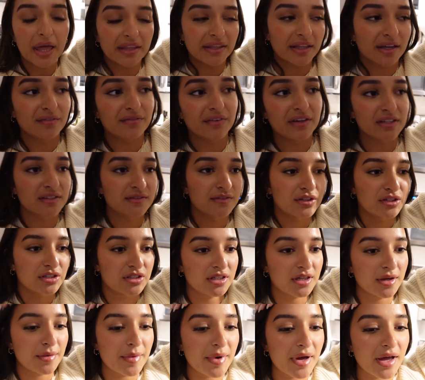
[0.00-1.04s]
and like vice
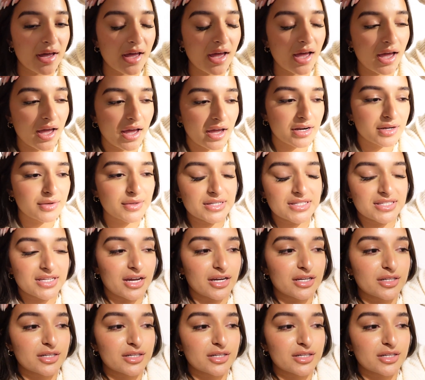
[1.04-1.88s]
versa. But anyways, yeah,